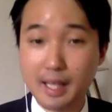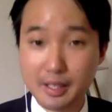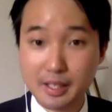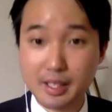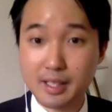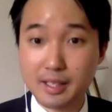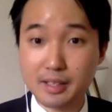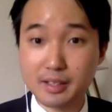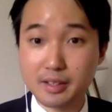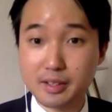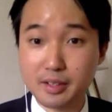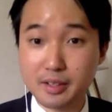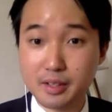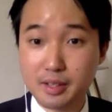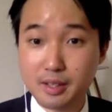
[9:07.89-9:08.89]
and
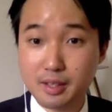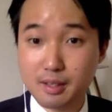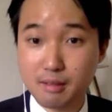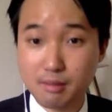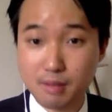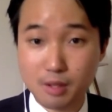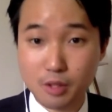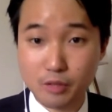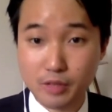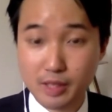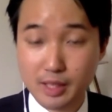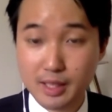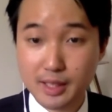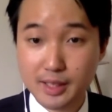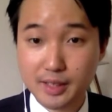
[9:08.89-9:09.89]
Ireland over
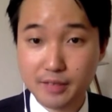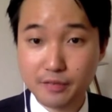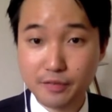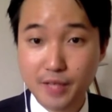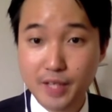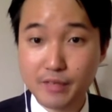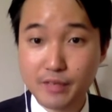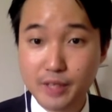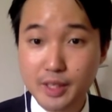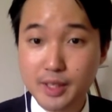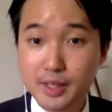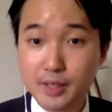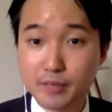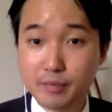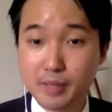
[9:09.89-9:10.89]
the last 5
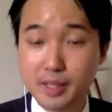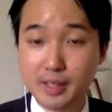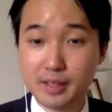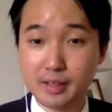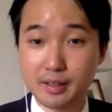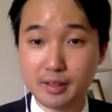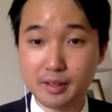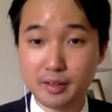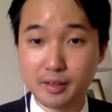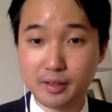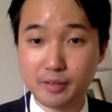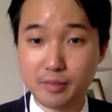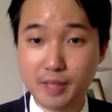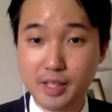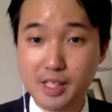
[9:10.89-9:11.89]
years of my
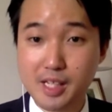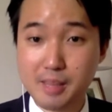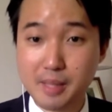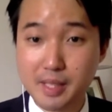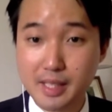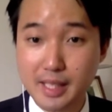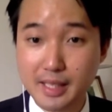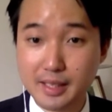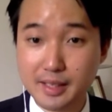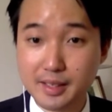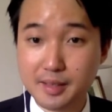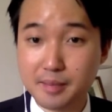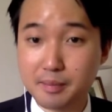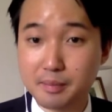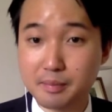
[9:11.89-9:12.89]
time at the
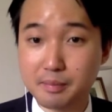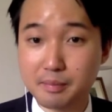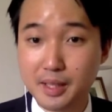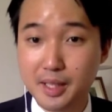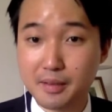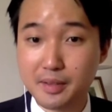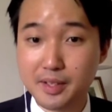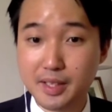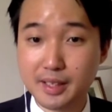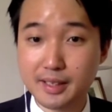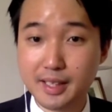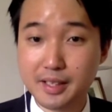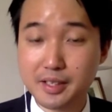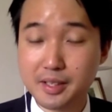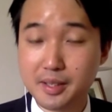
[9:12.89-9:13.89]
Anscombe Bioethics
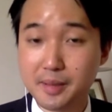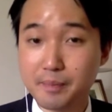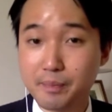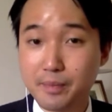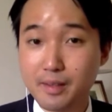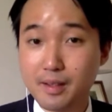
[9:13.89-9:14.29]
Centre.